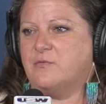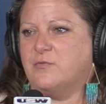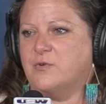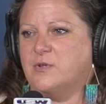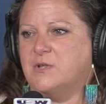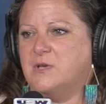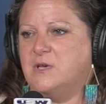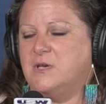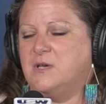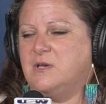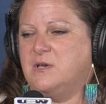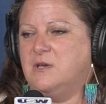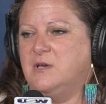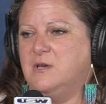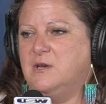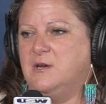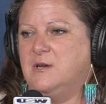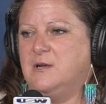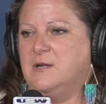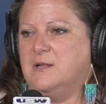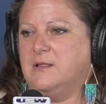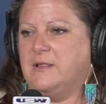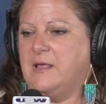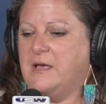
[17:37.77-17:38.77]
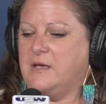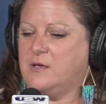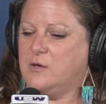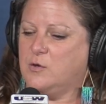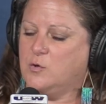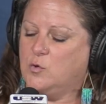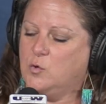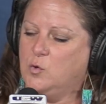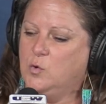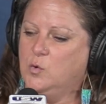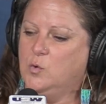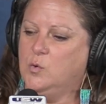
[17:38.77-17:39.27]
of really
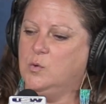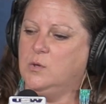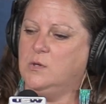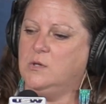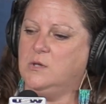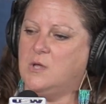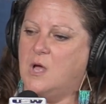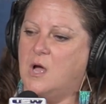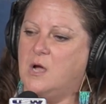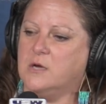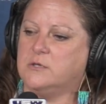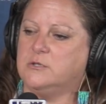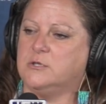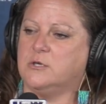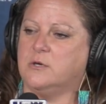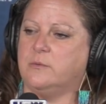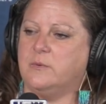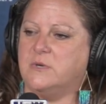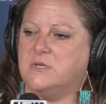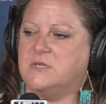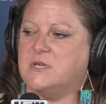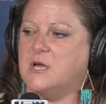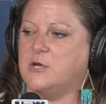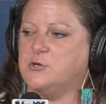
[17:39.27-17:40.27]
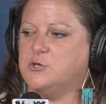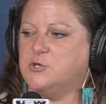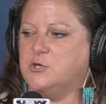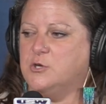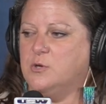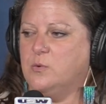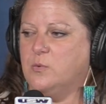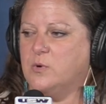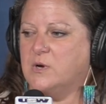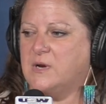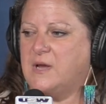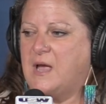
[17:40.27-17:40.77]
cool long-term
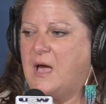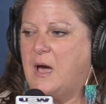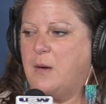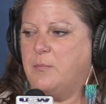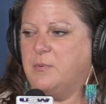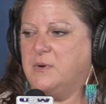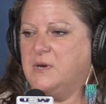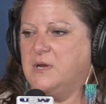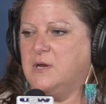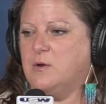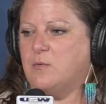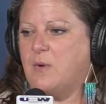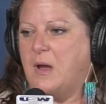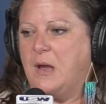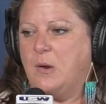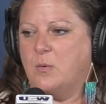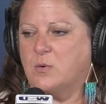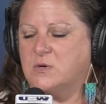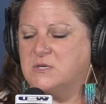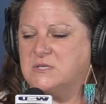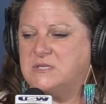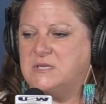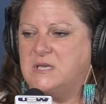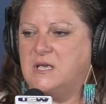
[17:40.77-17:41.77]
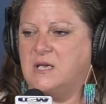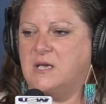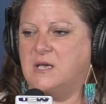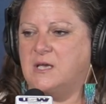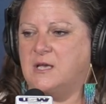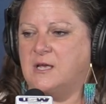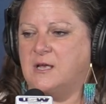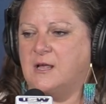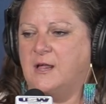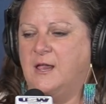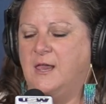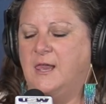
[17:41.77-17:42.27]
intentional work happening, right? We're
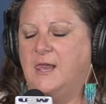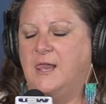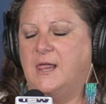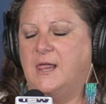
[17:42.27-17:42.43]
seeing